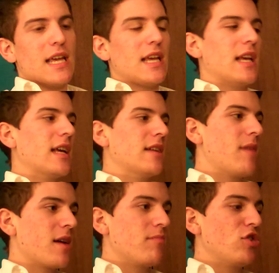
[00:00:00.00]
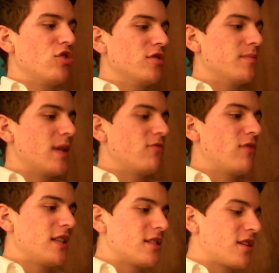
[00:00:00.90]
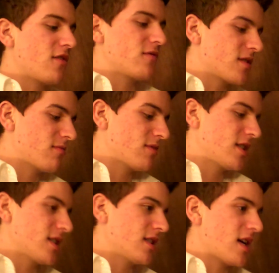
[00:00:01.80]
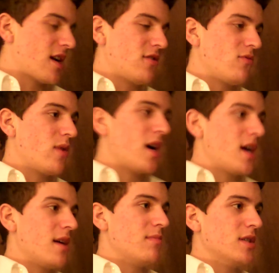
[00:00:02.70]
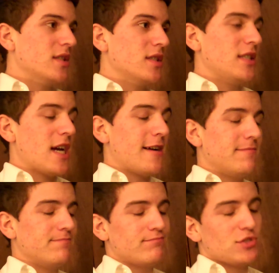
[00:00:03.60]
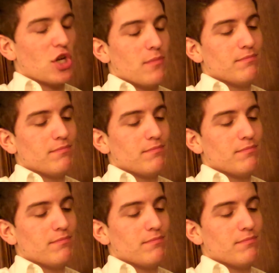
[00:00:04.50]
And my computer's been really slow for some reason. I don't know why, but yeah. So